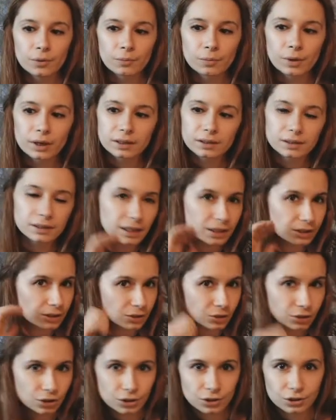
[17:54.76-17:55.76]
but
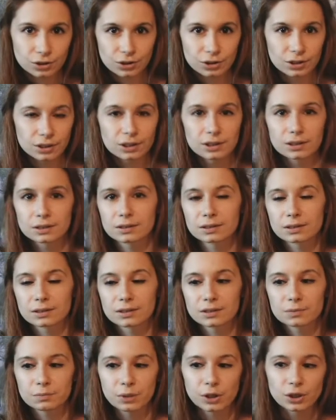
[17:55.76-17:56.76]
that's just a
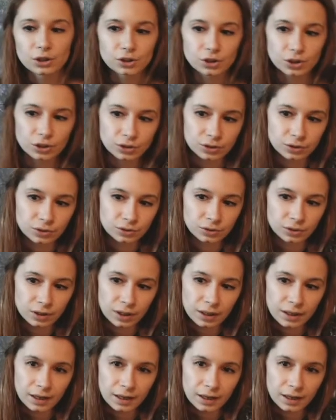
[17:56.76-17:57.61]
suspicion.